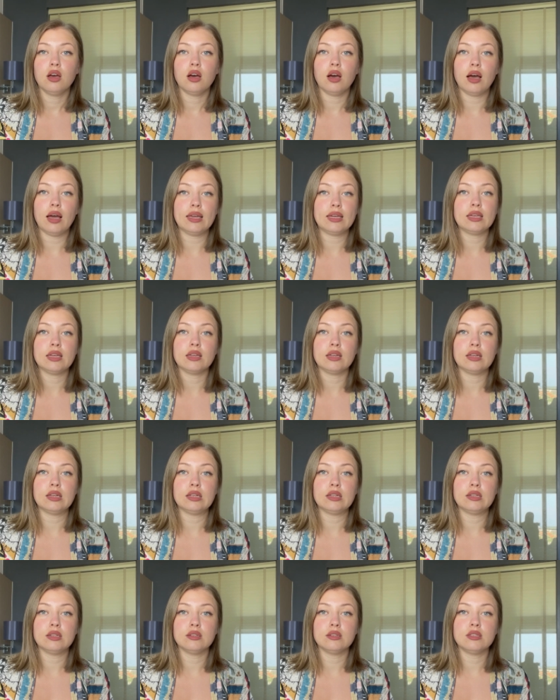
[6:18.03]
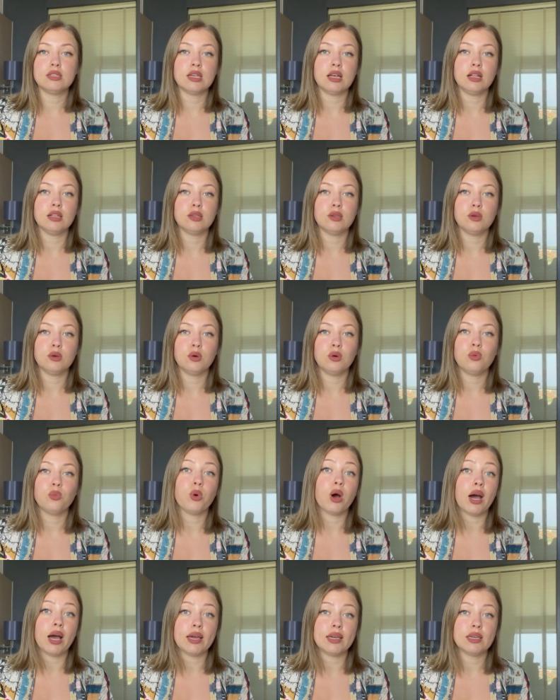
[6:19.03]
I can tell you
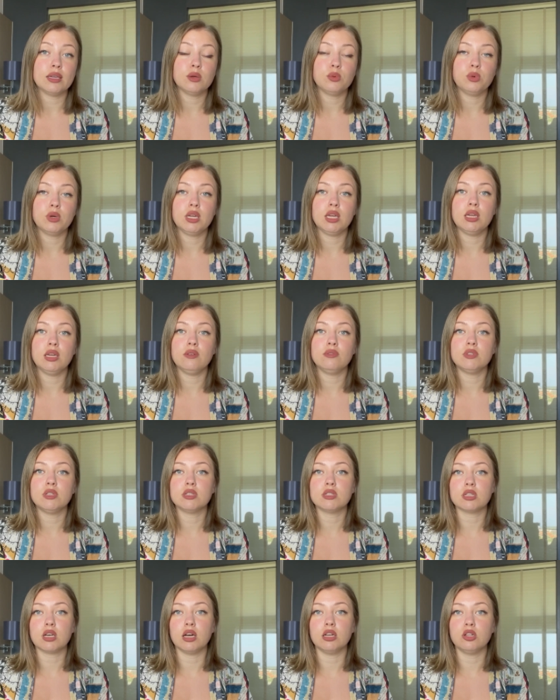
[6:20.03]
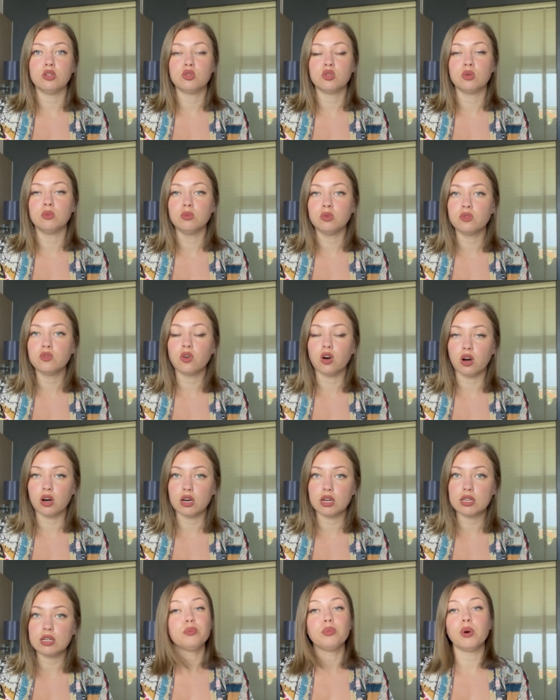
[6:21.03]
why we've decided to move
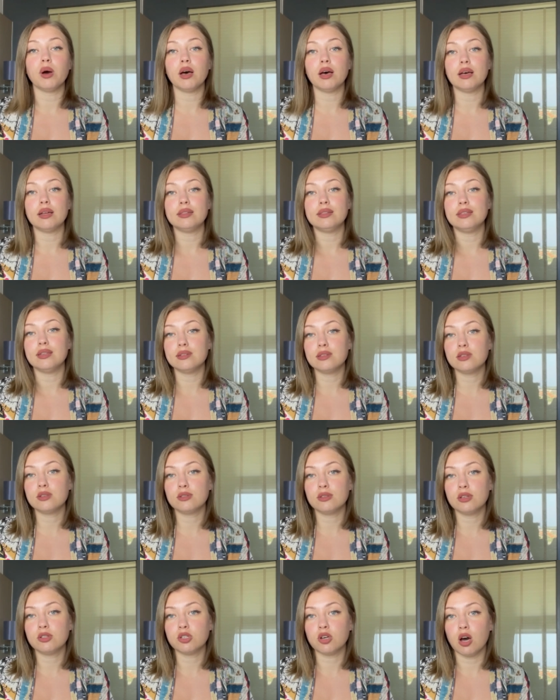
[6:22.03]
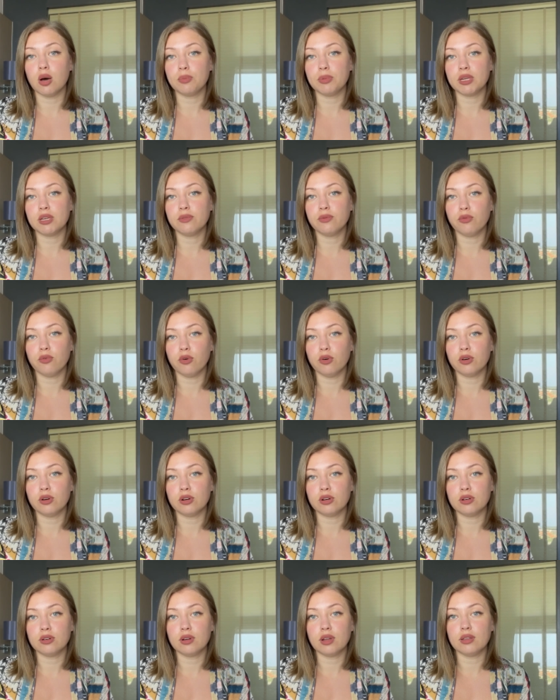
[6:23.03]
on, but this is the topic
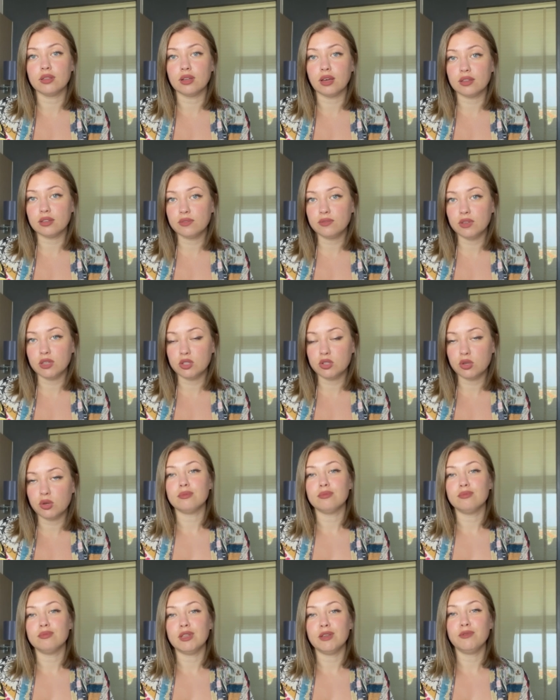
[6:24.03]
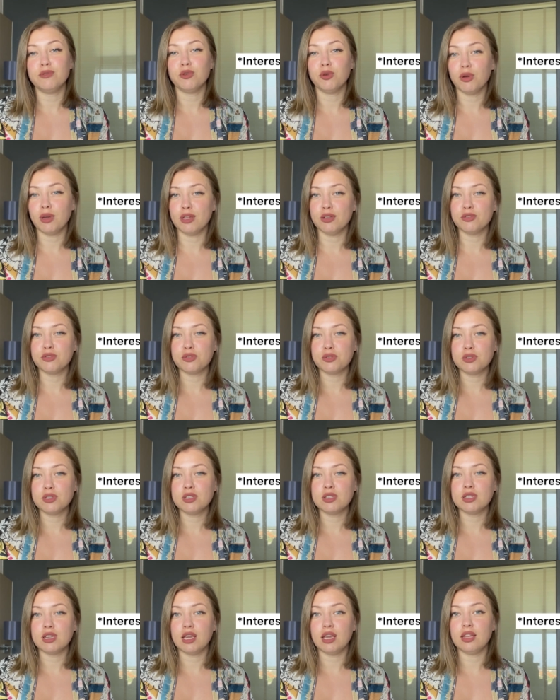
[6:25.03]
for another video. If you're
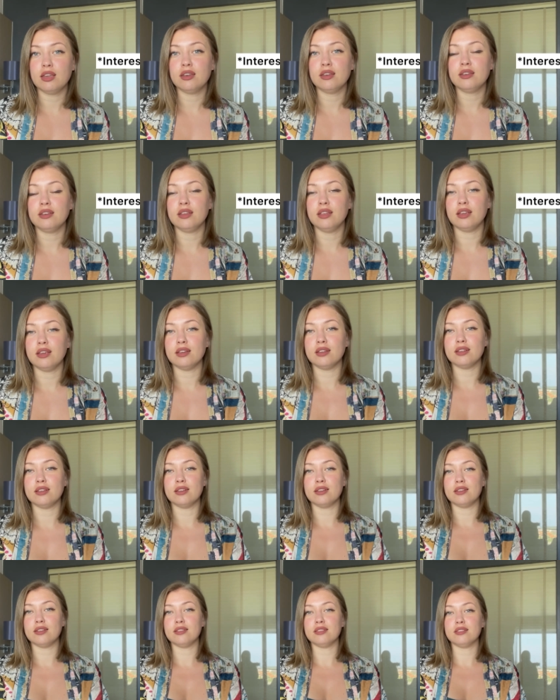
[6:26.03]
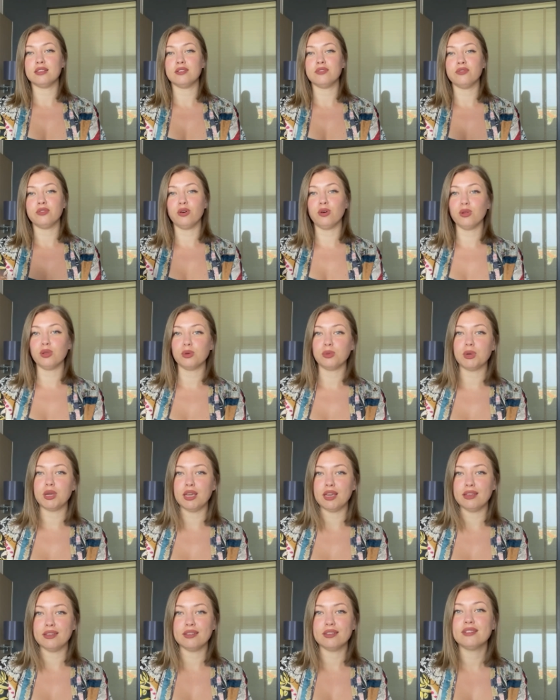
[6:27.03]
interested in the
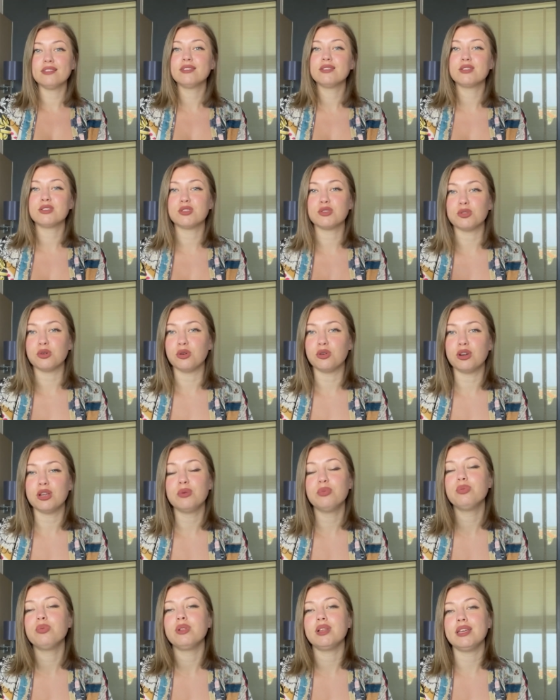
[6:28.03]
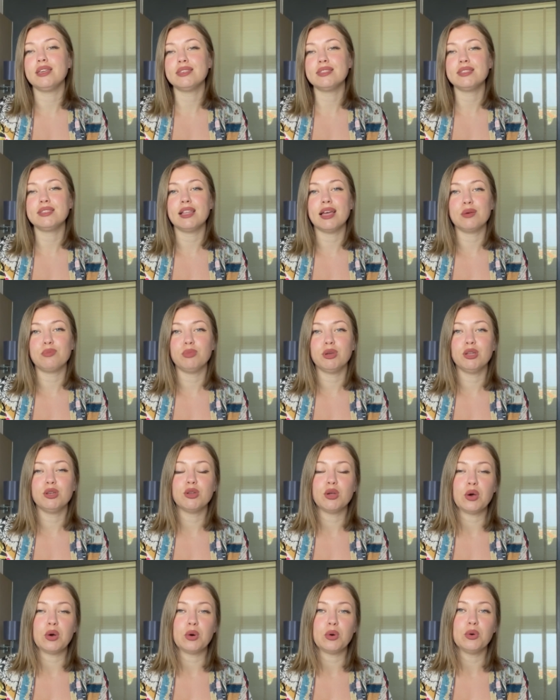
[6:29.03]
following story, please let me
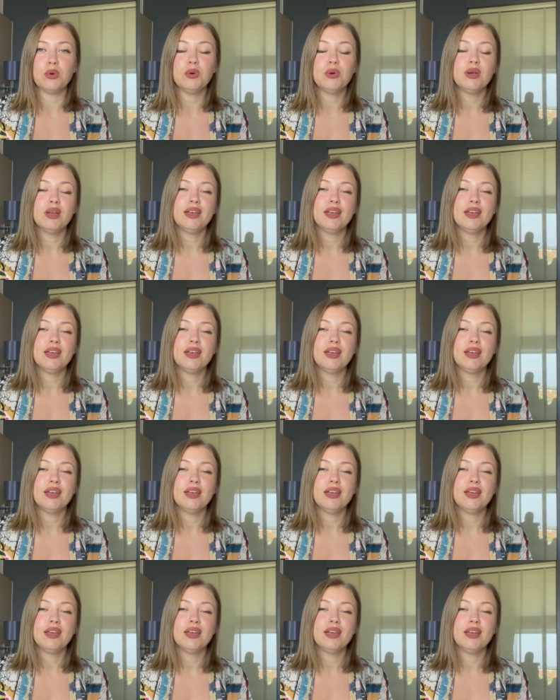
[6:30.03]
know